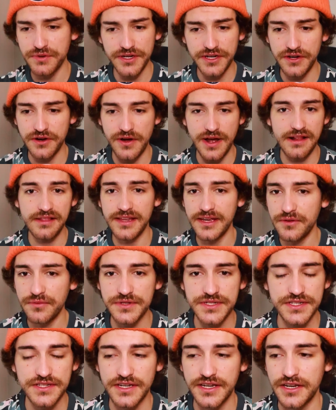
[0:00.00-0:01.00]
where, you know, LA
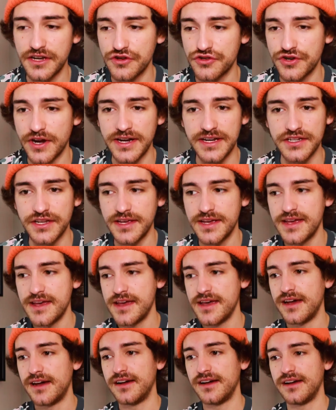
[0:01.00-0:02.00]
was, you know, trying to,
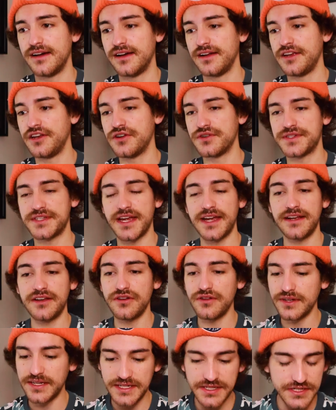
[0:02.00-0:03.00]

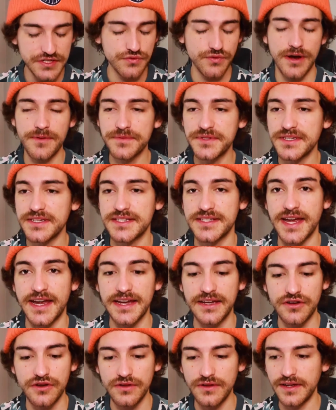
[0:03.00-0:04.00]
cycle. He disrupts the
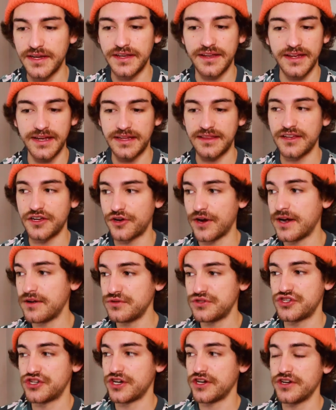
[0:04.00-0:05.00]
cycle, and, like, the
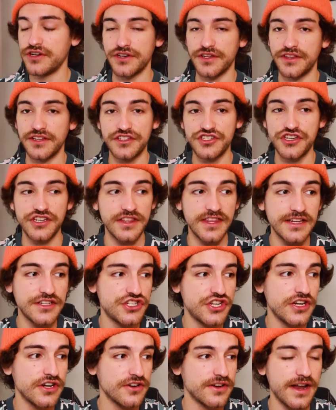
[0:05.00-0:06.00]
crowd cheered. They
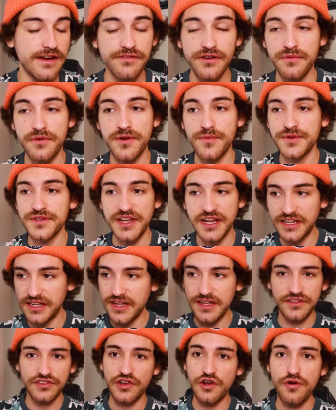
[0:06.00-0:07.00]
cheered. Everyone was like,
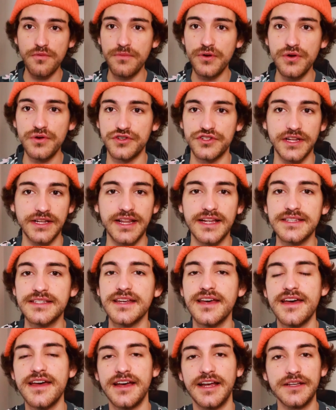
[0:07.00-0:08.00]
let's go, Bouch. Like, that's
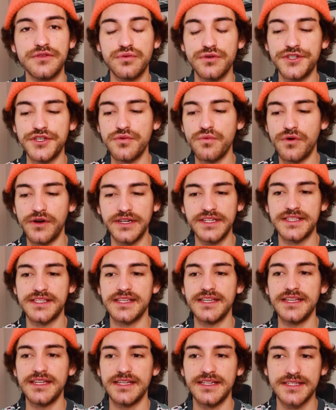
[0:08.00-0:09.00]
what you want to
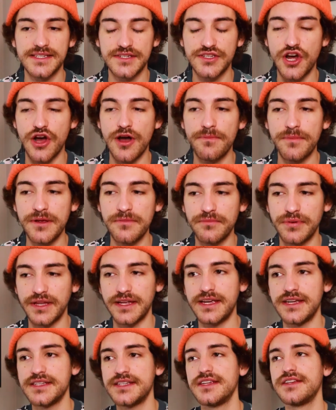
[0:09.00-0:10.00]
see. He's stopping
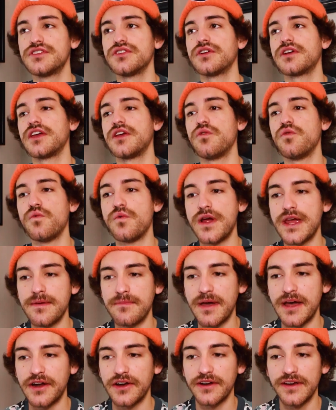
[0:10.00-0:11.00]
plays. He's looking way
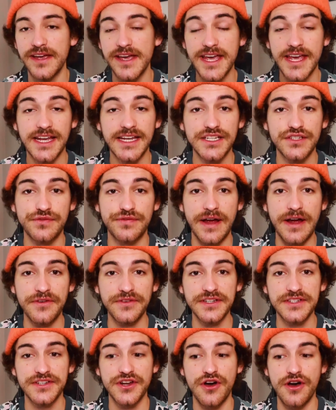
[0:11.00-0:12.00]
better. He's
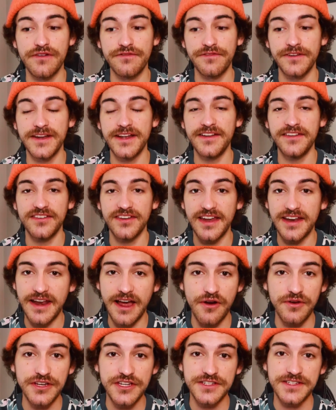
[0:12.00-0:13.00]
found his confidence, and
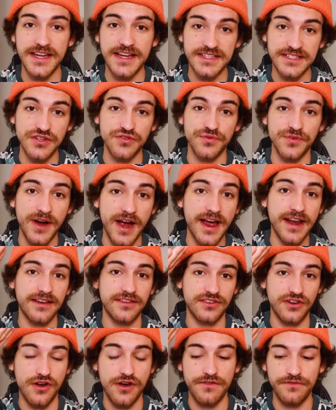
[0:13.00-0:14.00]
now he just has to ride
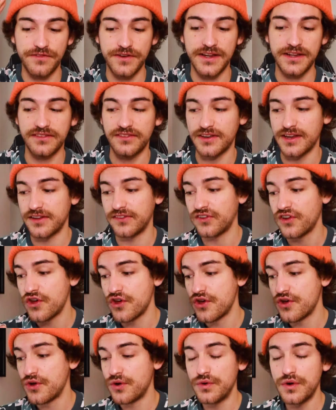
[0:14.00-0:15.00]
his confidence, because
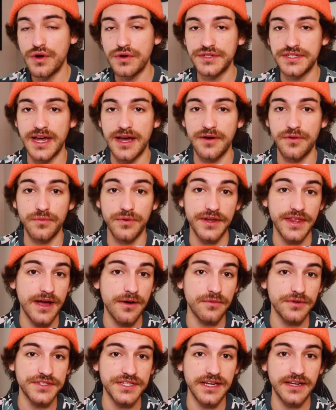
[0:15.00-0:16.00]
who knows where
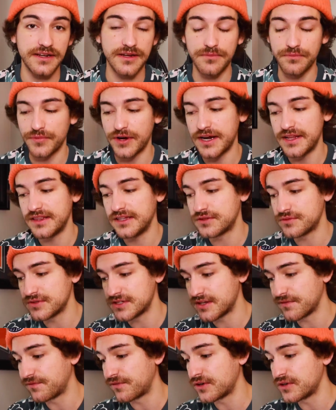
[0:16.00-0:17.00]
that will take him, right? This
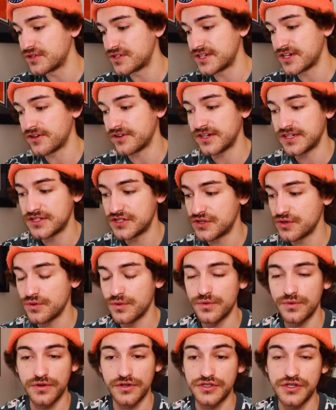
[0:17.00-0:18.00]
was the first series,
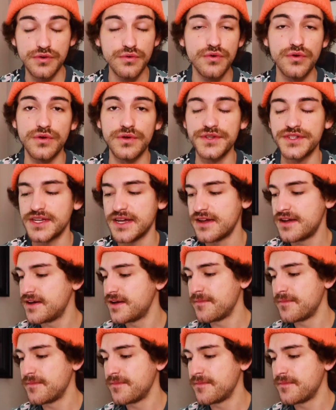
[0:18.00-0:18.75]
two goals.